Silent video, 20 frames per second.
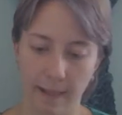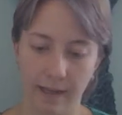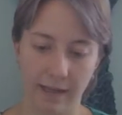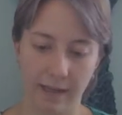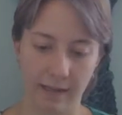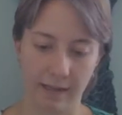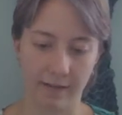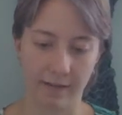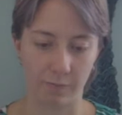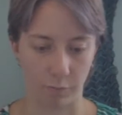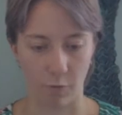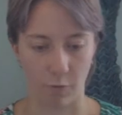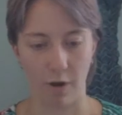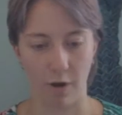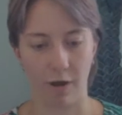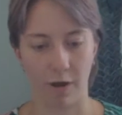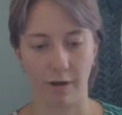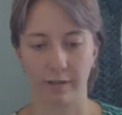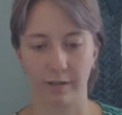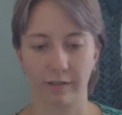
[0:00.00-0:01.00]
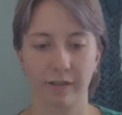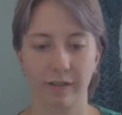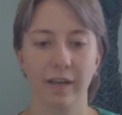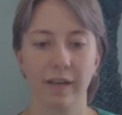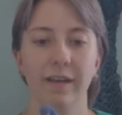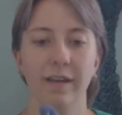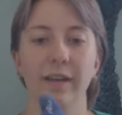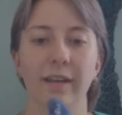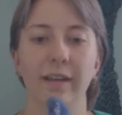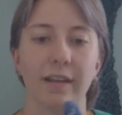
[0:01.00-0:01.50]
is worse.
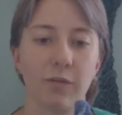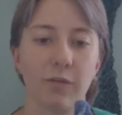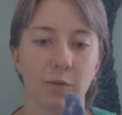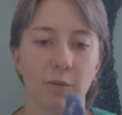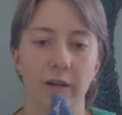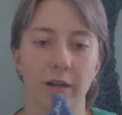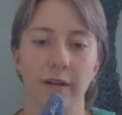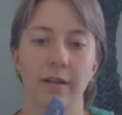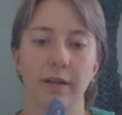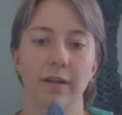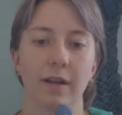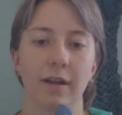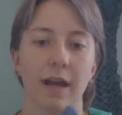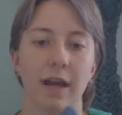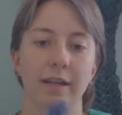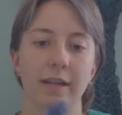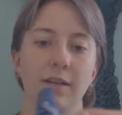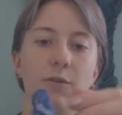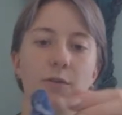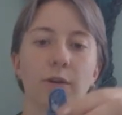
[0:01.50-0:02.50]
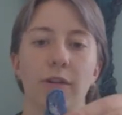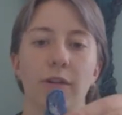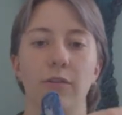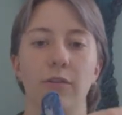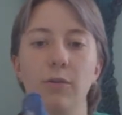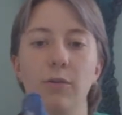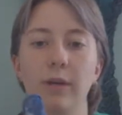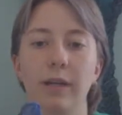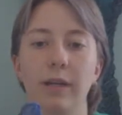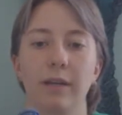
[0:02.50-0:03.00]
This one, I didn't know what I was
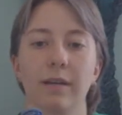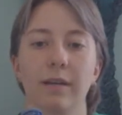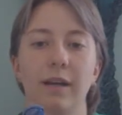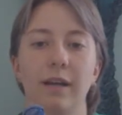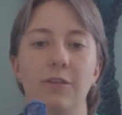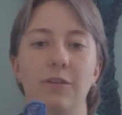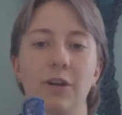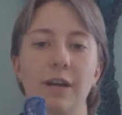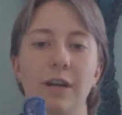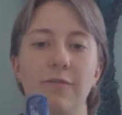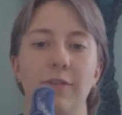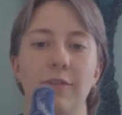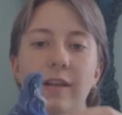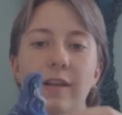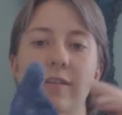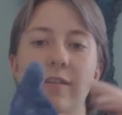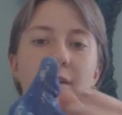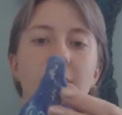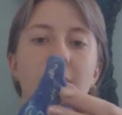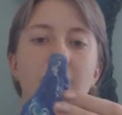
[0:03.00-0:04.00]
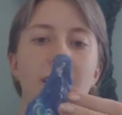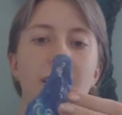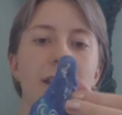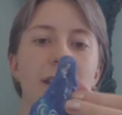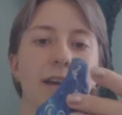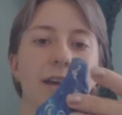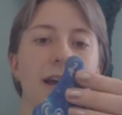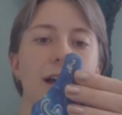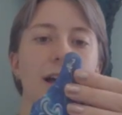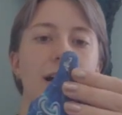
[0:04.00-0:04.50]
doing. I tried to fix it.
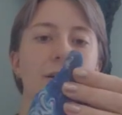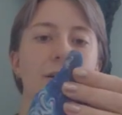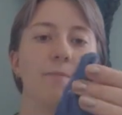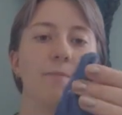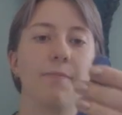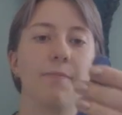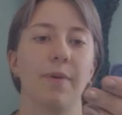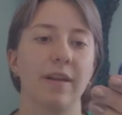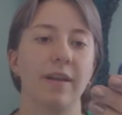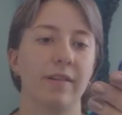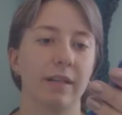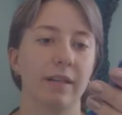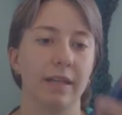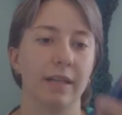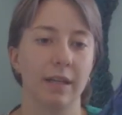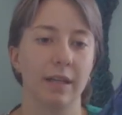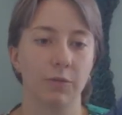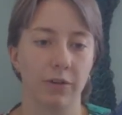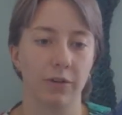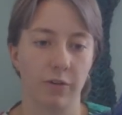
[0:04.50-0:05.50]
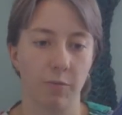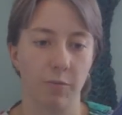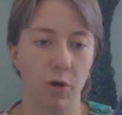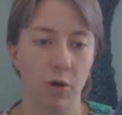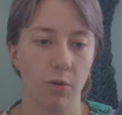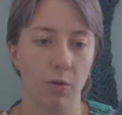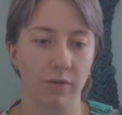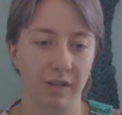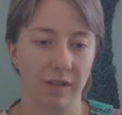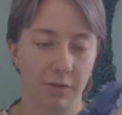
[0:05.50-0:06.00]
Basically there were just some
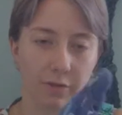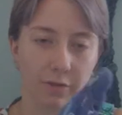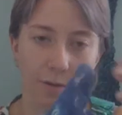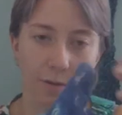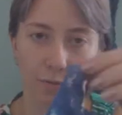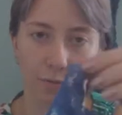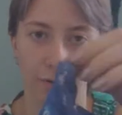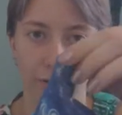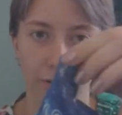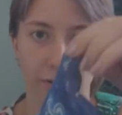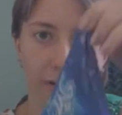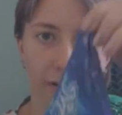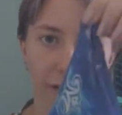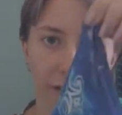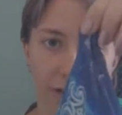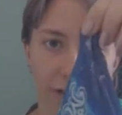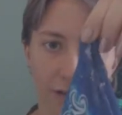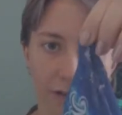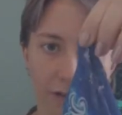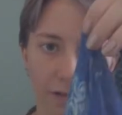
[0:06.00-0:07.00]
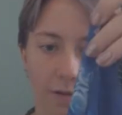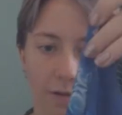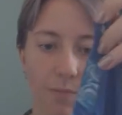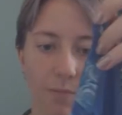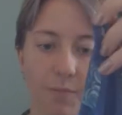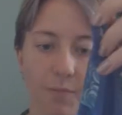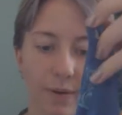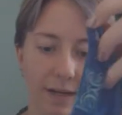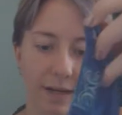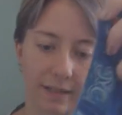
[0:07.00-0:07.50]
holes and I was trying to put stitches in them,
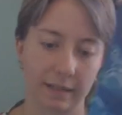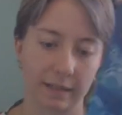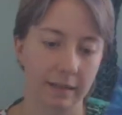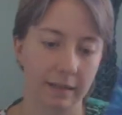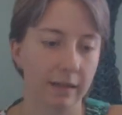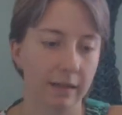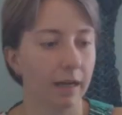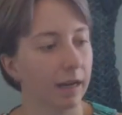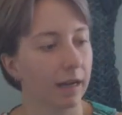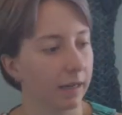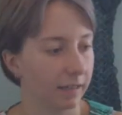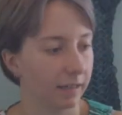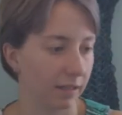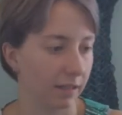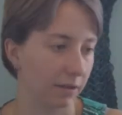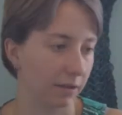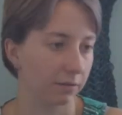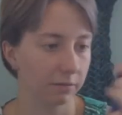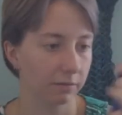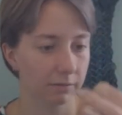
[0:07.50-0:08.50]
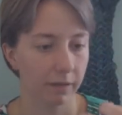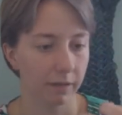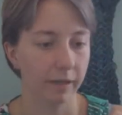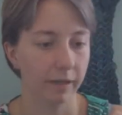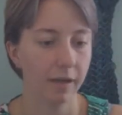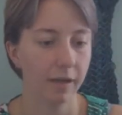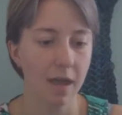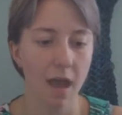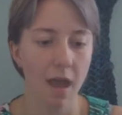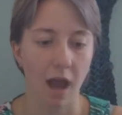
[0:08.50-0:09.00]
but you know,
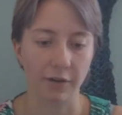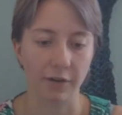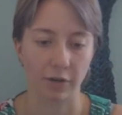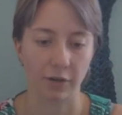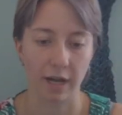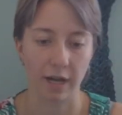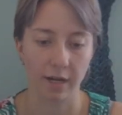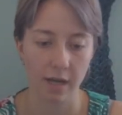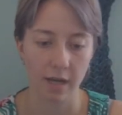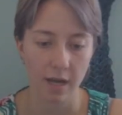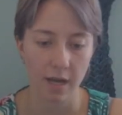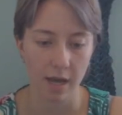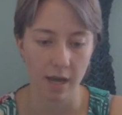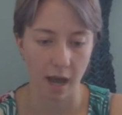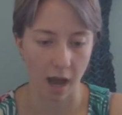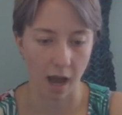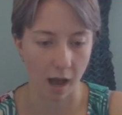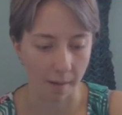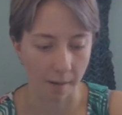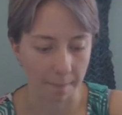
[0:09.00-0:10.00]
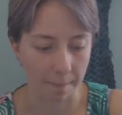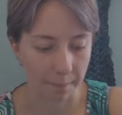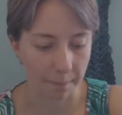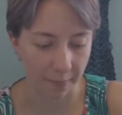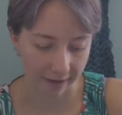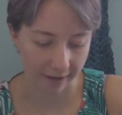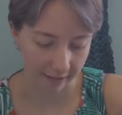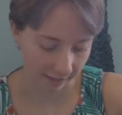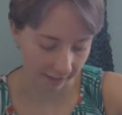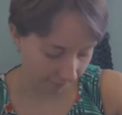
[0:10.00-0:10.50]
I tried.
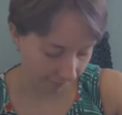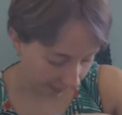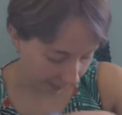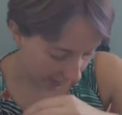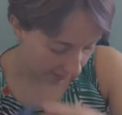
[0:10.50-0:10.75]
But if I'd